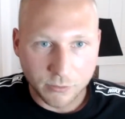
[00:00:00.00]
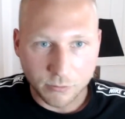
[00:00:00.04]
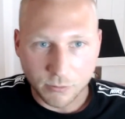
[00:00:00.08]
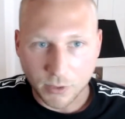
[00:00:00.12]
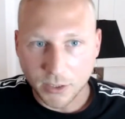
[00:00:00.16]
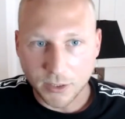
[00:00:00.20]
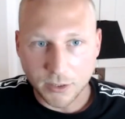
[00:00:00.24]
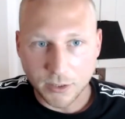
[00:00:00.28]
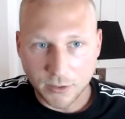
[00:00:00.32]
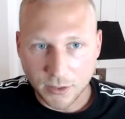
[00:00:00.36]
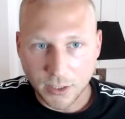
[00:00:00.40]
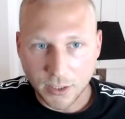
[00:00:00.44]

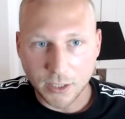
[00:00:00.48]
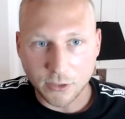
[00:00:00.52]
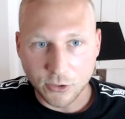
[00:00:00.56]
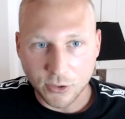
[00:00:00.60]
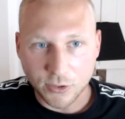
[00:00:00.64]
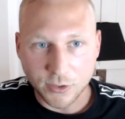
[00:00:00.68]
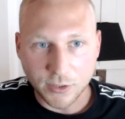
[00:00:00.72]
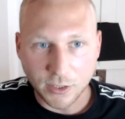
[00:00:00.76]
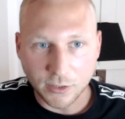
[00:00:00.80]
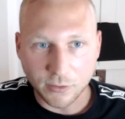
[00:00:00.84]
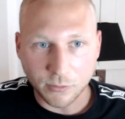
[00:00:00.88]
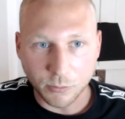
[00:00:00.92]
right, and it actually
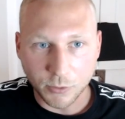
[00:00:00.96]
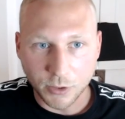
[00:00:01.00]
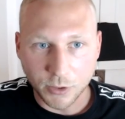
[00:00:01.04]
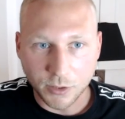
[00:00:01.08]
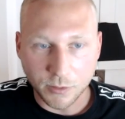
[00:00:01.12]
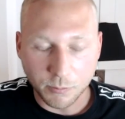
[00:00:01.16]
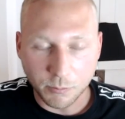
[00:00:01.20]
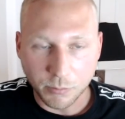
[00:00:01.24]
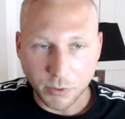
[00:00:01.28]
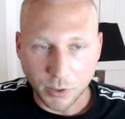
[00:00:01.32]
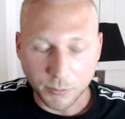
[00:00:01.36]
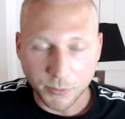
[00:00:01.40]
does what
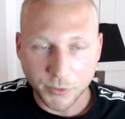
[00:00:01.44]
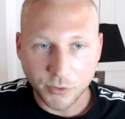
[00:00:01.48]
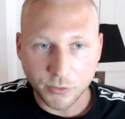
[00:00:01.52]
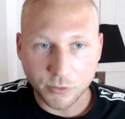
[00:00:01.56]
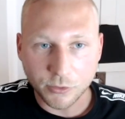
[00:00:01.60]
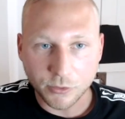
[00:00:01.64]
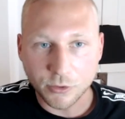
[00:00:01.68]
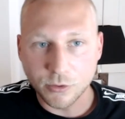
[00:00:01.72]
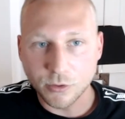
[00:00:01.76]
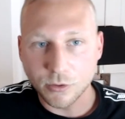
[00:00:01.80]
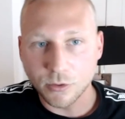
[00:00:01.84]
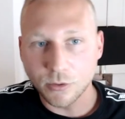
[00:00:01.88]
it promises
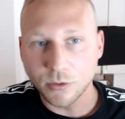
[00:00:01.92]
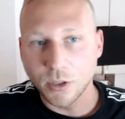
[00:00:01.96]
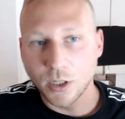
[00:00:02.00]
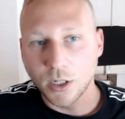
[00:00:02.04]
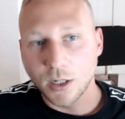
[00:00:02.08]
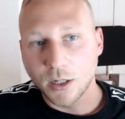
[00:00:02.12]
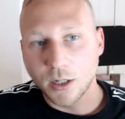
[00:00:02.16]
to do,